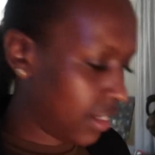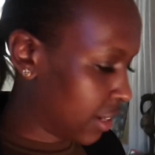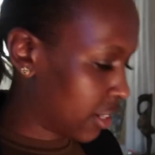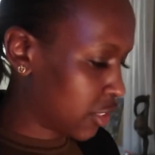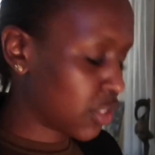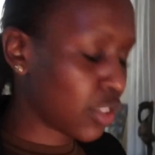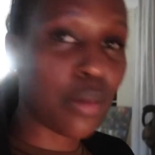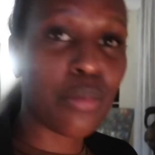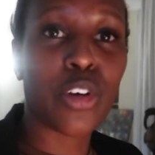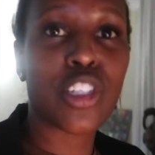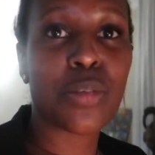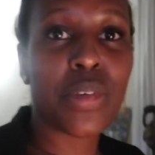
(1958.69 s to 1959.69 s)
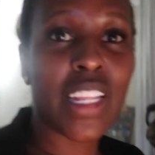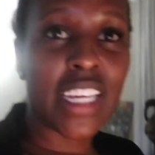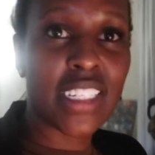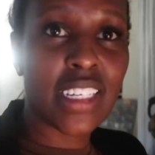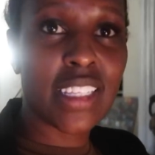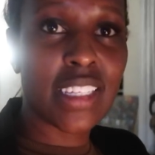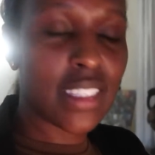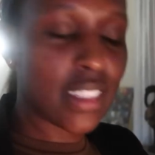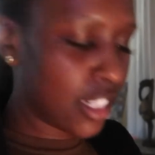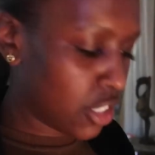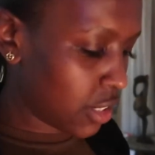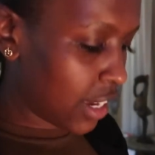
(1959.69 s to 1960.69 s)
yeah. So I'm going to be lighting this
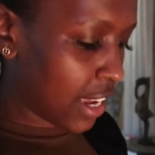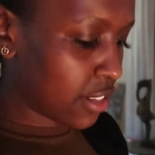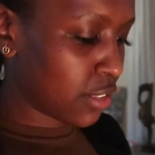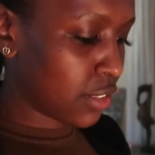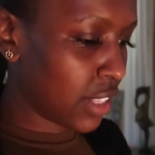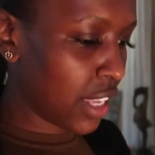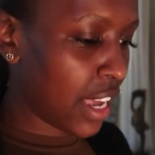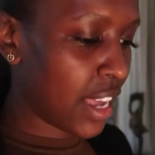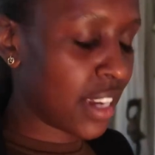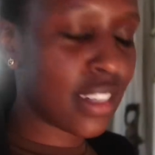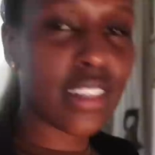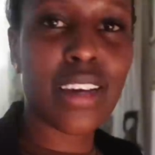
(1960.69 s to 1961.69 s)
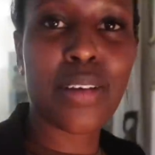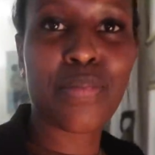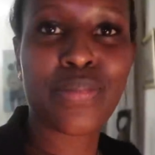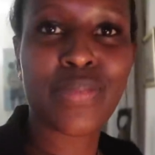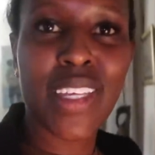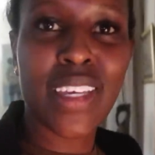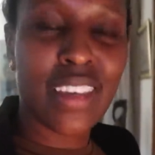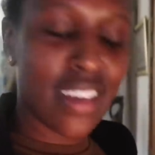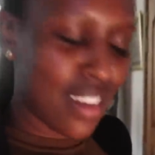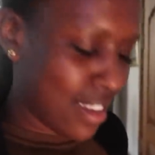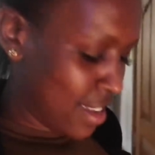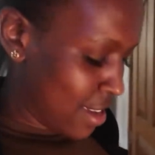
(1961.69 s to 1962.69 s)
little candle and
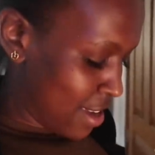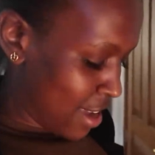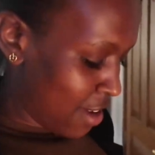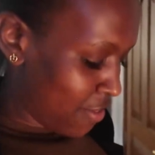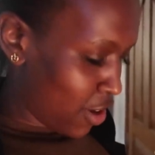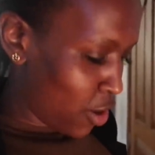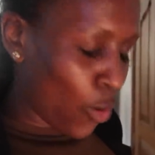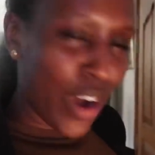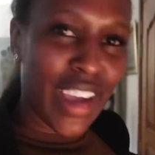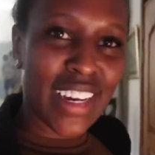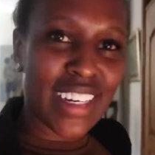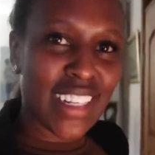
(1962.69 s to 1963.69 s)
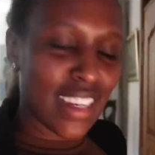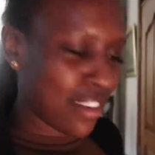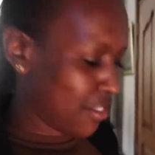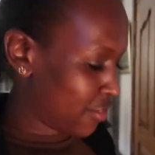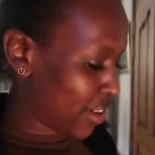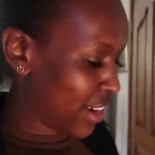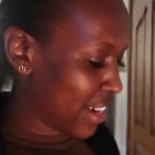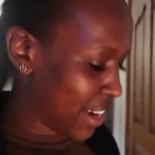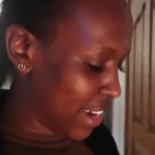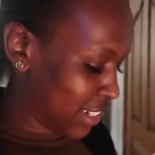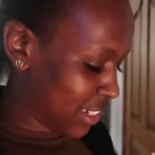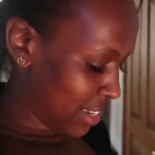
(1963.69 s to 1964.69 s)
have a quiet Friday
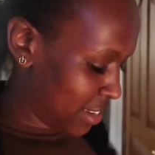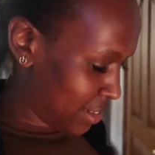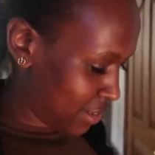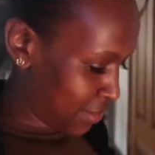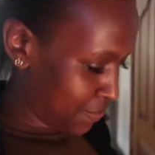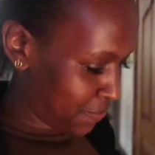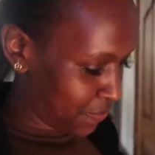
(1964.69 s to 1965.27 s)
night in.